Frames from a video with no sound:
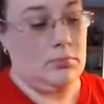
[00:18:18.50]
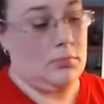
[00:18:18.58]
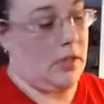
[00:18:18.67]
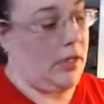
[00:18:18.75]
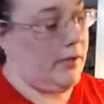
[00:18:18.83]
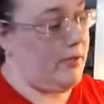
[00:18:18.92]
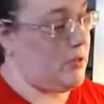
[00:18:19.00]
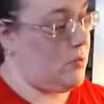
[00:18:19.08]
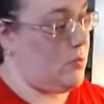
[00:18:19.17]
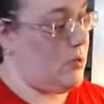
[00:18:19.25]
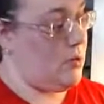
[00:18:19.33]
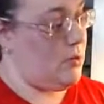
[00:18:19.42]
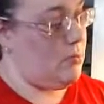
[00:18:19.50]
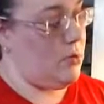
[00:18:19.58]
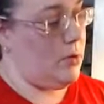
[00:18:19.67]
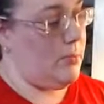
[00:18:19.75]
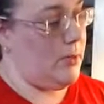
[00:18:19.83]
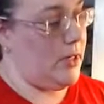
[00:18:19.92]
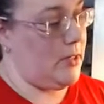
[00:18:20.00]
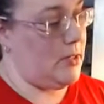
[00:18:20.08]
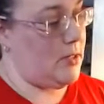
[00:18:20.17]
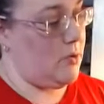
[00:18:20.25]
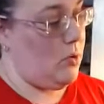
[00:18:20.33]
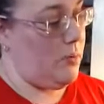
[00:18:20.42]
Give this one more minute
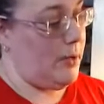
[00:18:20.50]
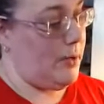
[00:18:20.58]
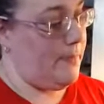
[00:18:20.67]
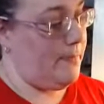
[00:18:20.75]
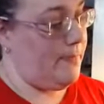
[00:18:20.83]
to warm up.